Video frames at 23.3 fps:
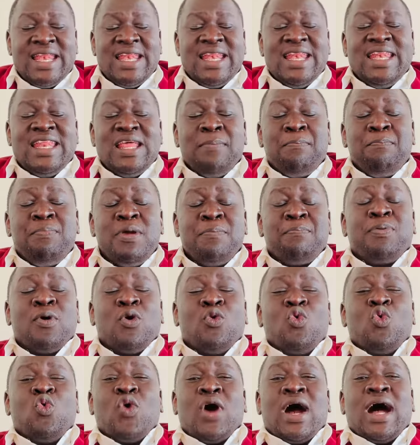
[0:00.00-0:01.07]
the people
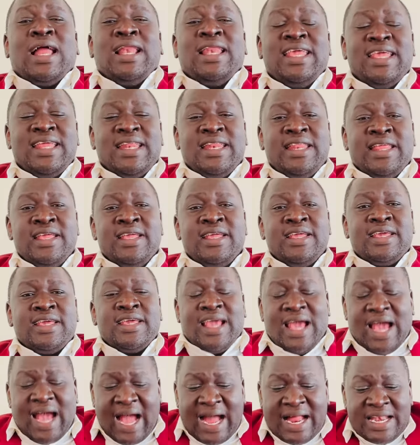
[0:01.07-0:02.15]
who are leading
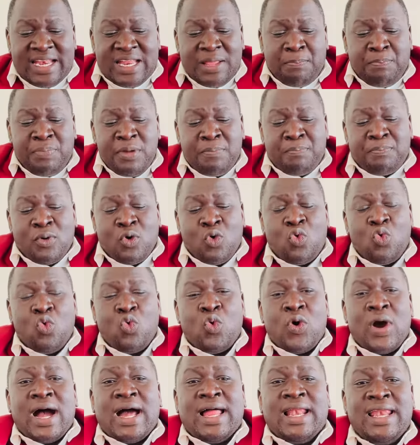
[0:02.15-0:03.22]
and the people who
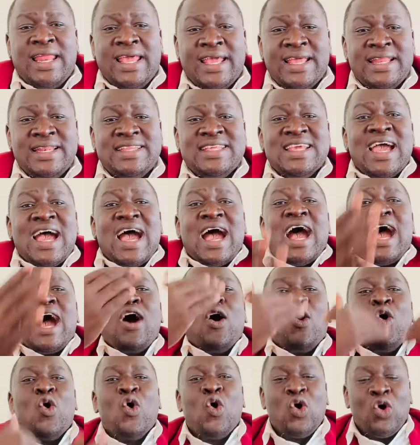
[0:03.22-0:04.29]
are led are
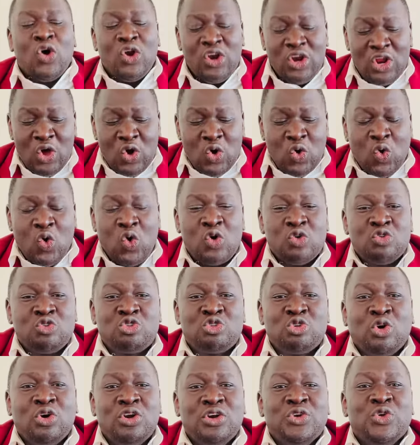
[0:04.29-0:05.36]
all
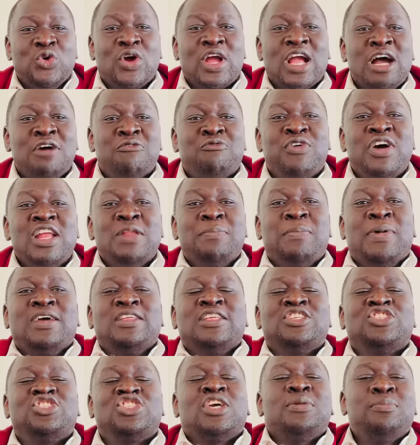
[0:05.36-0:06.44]
controlled or governed by
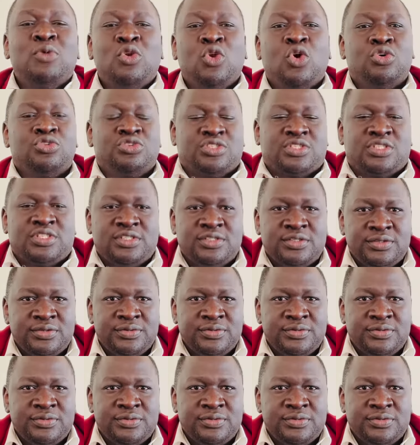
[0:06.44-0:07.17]
the same laws.